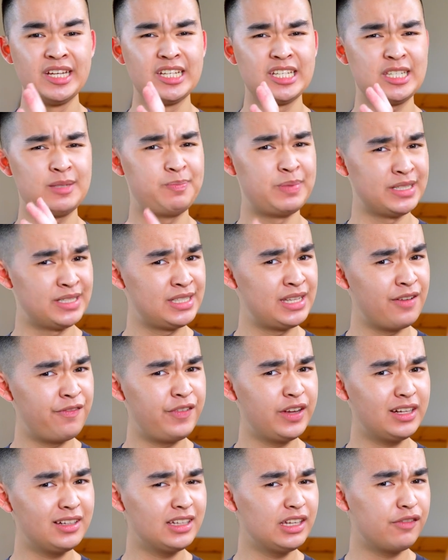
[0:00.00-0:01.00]

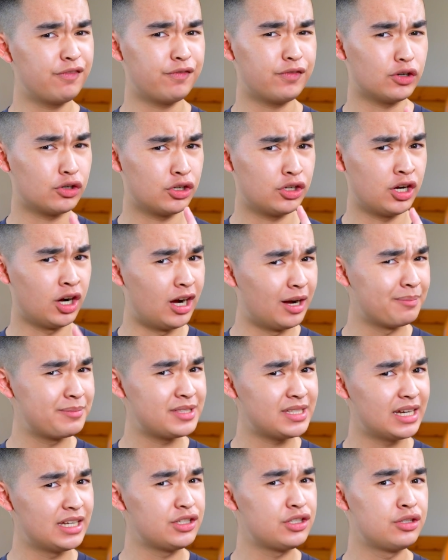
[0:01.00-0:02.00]
specifically for Comp
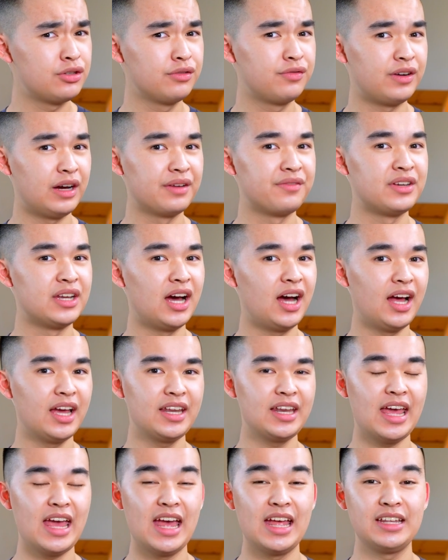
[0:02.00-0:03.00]
Sci
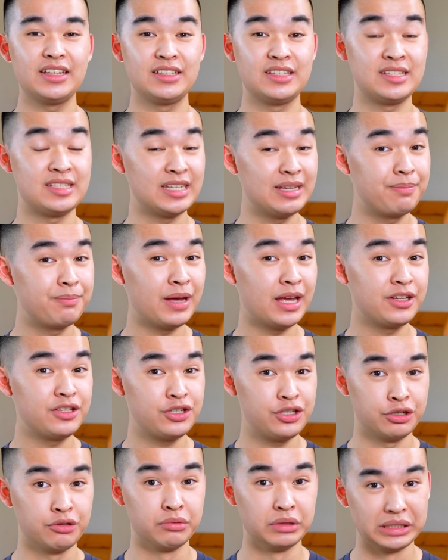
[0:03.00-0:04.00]
259 and
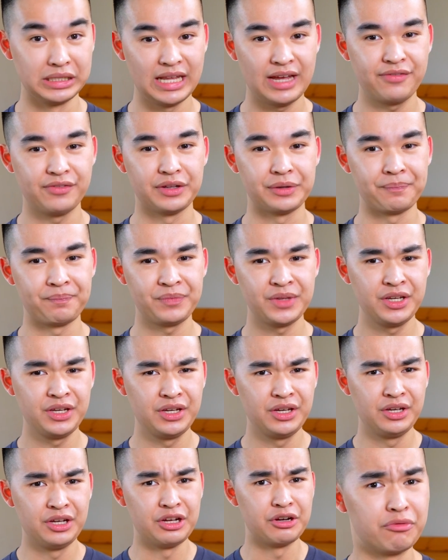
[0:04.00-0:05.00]
CPen 211.
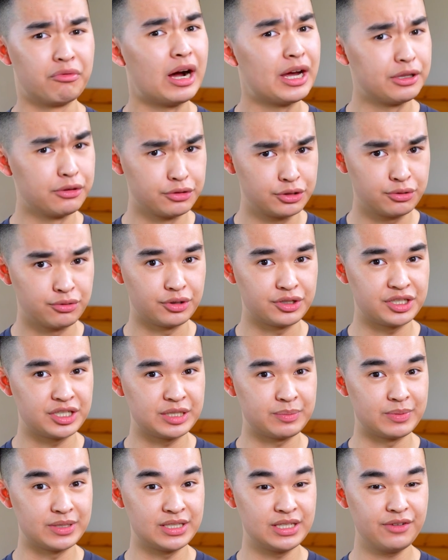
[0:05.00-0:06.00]
Why those
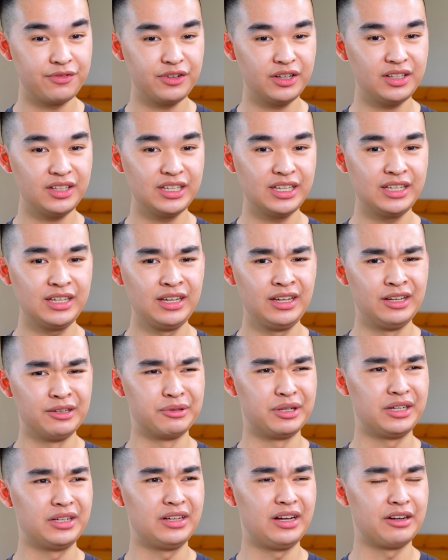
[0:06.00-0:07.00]
courses specifically?
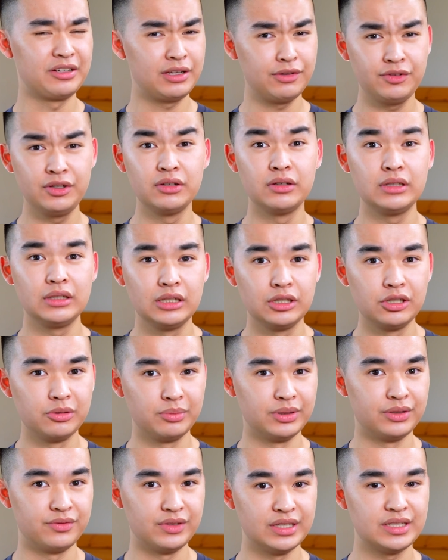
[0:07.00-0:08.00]
Well, I'll give you a little
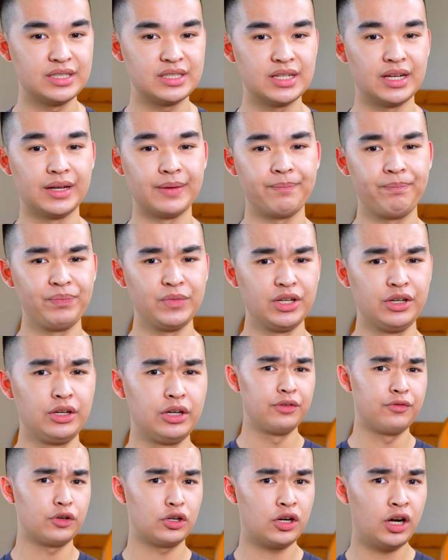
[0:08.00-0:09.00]
bit of insight.
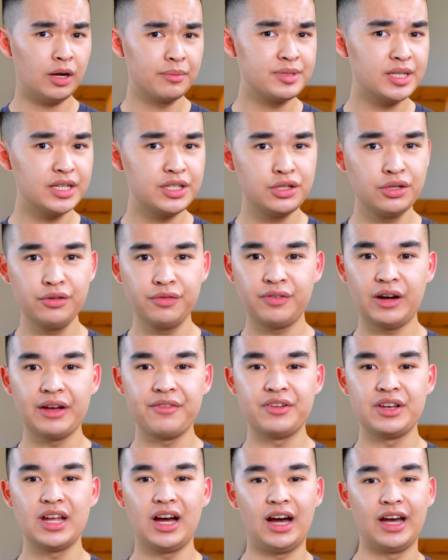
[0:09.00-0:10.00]
For Comp Sci
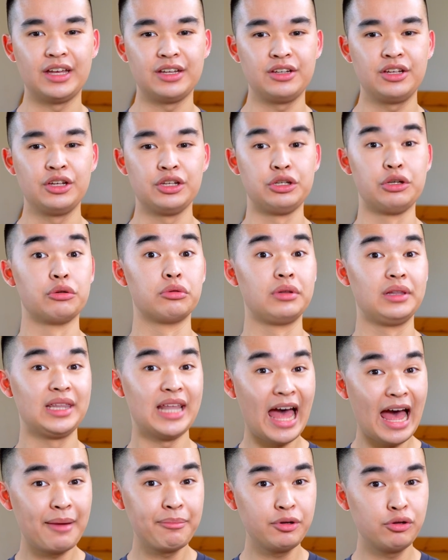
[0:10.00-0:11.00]
259, your
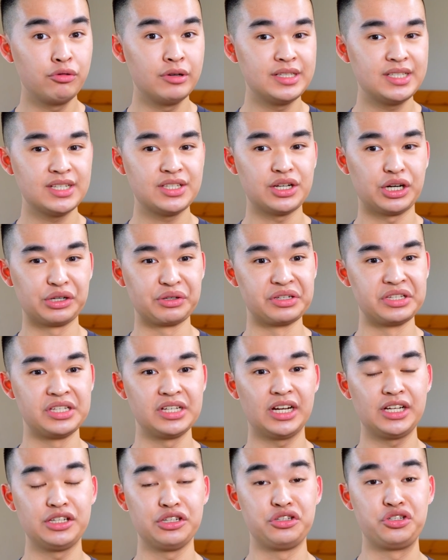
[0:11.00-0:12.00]
lab quizzes are
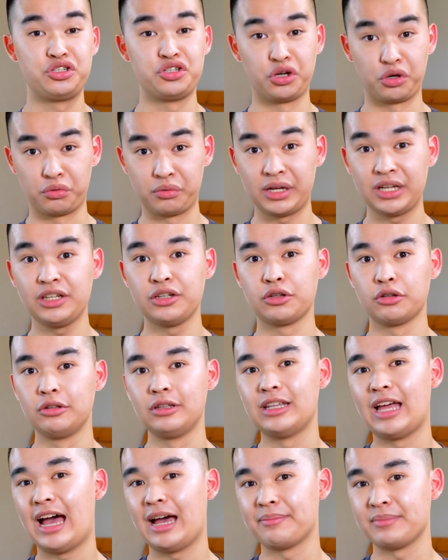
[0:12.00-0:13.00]
done during your
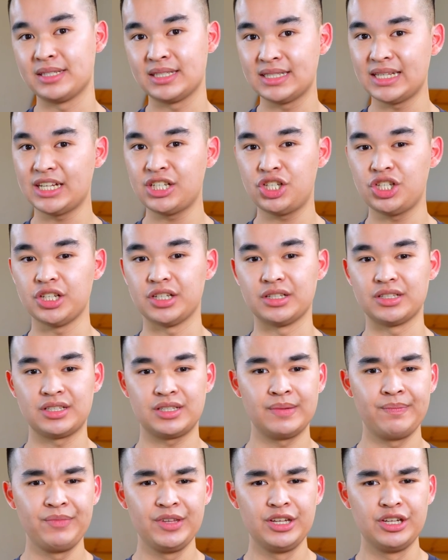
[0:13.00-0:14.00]
lab
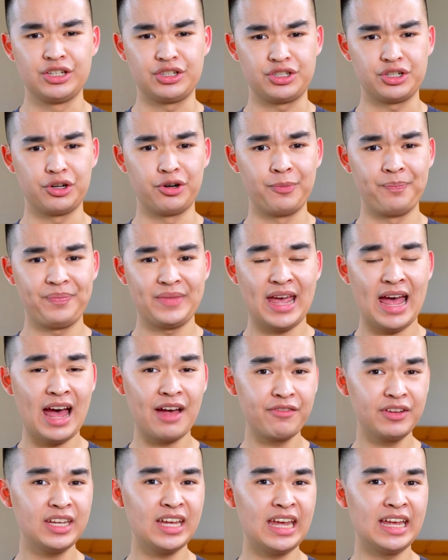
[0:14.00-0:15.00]
sessions. So
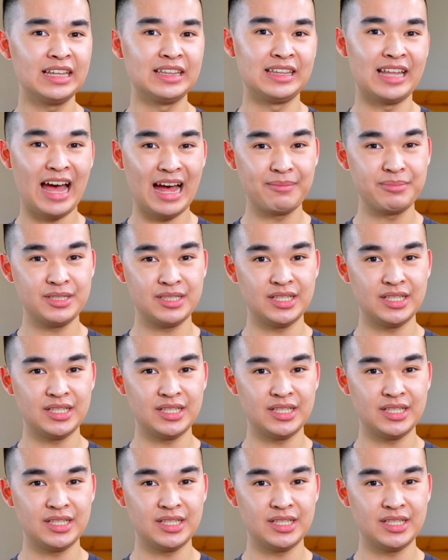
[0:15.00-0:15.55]
having a lab